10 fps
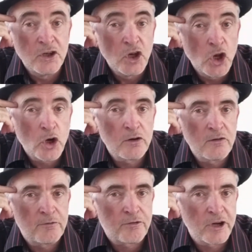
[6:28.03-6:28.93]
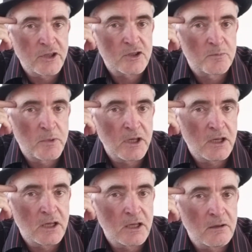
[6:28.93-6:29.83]
non-French
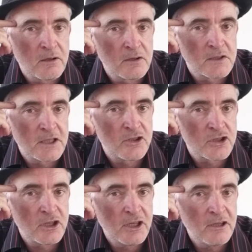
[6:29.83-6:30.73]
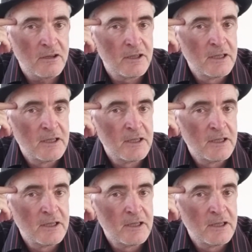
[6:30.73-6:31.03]
speaking teacher here.